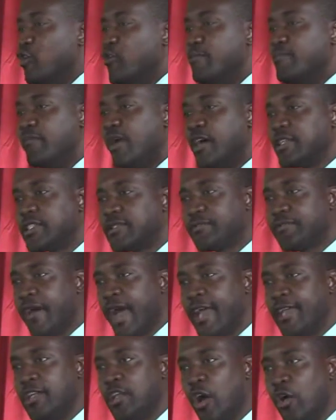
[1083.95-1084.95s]
You must
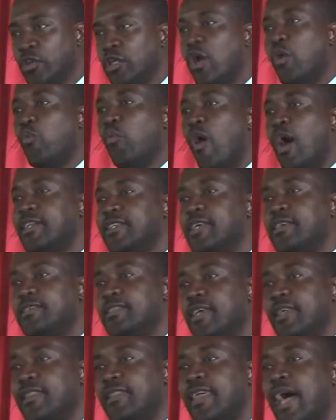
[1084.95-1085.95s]
find out what
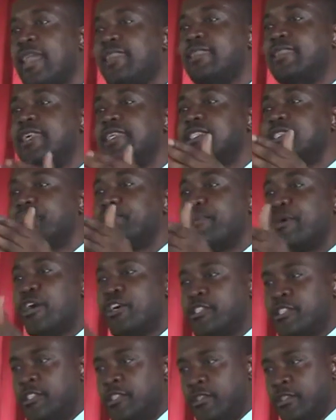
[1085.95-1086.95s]
is it that this
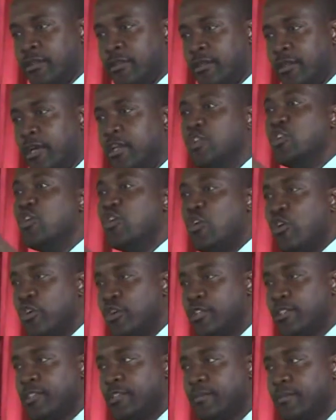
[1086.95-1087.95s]
person
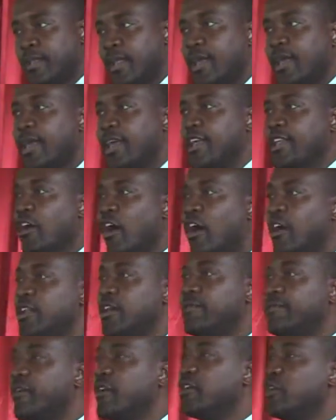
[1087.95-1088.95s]
knows in
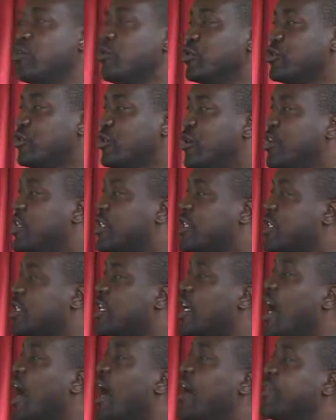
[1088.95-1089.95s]
order for you to
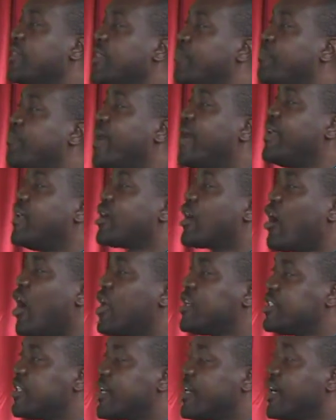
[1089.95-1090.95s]
chart the
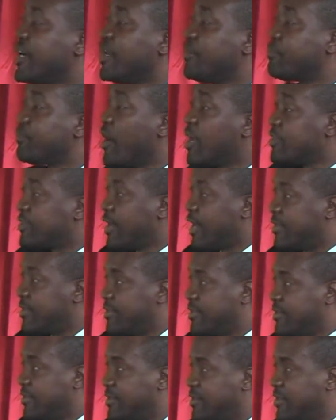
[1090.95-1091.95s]
pedagogical
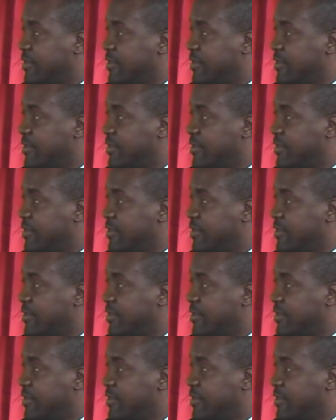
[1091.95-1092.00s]
process